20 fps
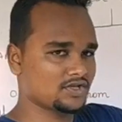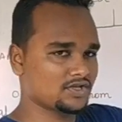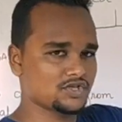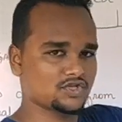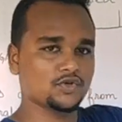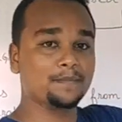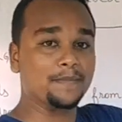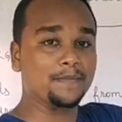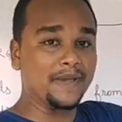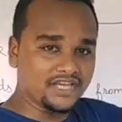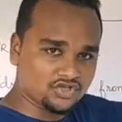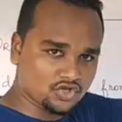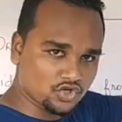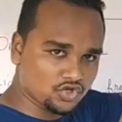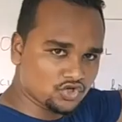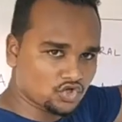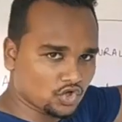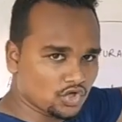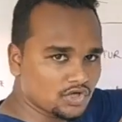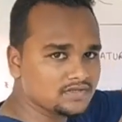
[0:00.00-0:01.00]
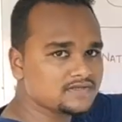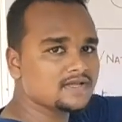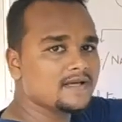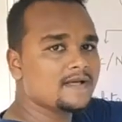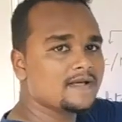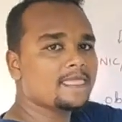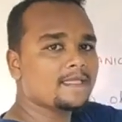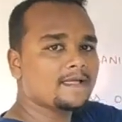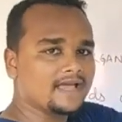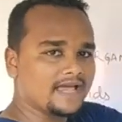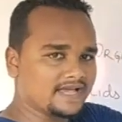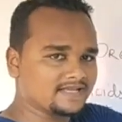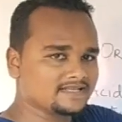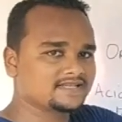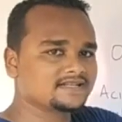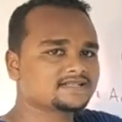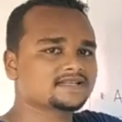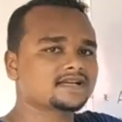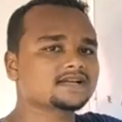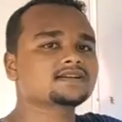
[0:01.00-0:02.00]
So based on source,
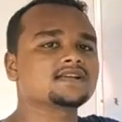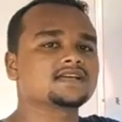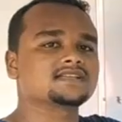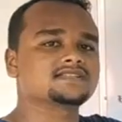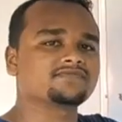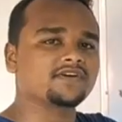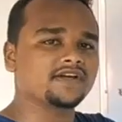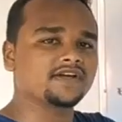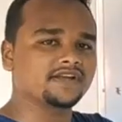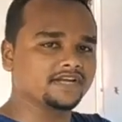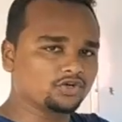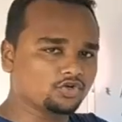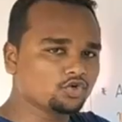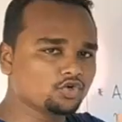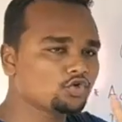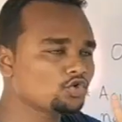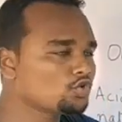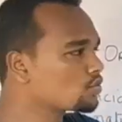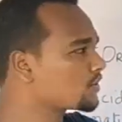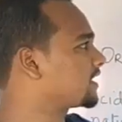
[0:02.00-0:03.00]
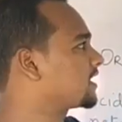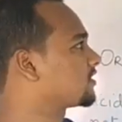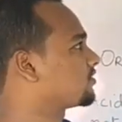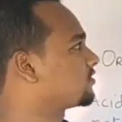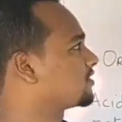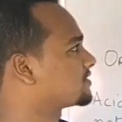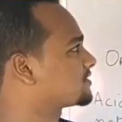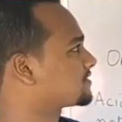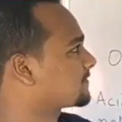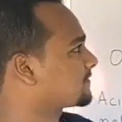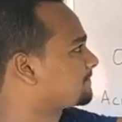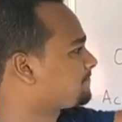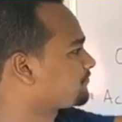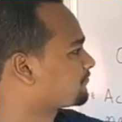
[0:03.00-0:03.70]
acids are classified into two categories: